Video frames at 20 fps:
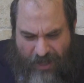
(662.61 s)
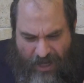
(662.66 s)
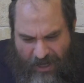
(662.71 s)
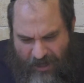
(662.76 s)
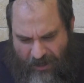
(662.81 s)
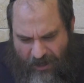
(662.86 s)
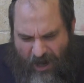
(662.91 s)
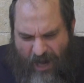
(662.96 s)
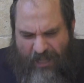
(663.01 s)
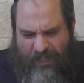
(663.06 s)

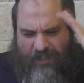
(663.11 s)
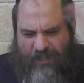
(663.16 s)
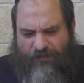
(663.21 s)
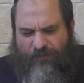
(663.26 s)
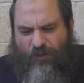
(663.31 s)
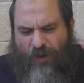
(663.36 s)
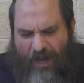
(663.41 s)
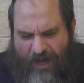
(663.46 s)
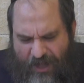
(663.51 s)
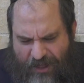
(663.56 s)
God doesn't have
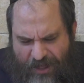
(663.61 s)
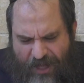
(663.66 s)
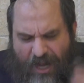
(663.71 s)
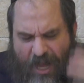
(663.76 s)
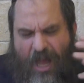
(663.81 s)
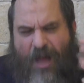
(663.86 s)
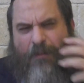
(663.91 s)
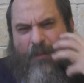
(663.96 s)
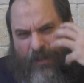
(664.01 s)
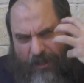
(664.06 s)
to do
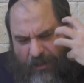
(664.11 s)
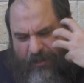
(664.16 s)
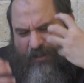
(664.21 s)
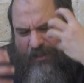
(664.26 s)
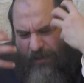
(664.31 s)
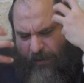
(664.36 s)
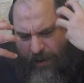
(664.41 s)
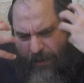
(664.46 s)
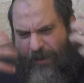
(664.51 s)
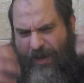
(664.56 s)
anything, but
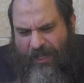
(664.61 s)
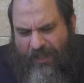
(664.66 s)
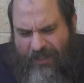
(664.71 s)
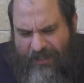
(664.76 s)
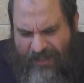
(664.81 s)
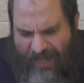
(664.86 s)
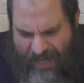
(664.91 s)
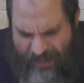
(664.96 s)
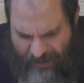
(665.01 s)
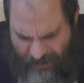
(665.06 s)
that's the way we
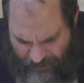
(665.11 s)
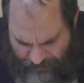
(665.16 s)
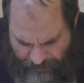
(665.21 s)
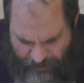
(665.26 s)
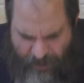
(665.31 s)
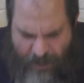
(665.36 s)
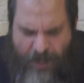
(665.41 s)
understand it.